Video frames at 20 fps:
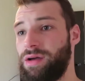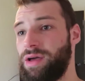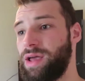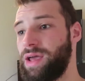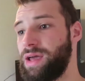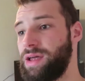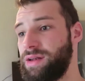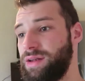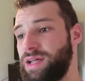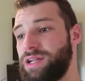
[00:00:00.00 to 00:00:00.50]

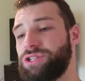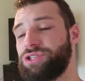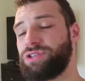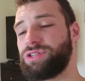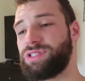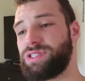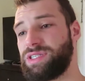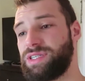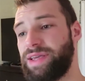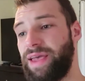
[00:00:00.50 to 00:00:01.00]
and as
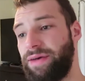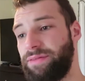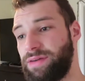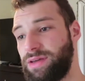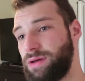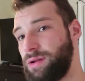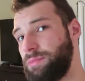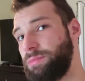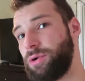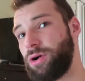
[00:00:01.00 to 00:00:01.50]
you can see,
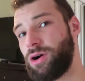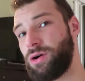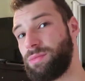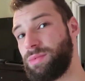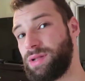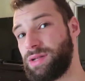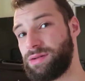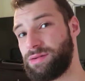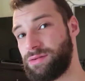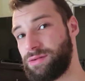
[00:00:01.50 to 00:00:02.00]
having an
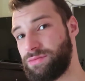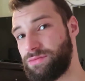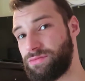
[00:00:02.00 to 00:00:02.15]
apartment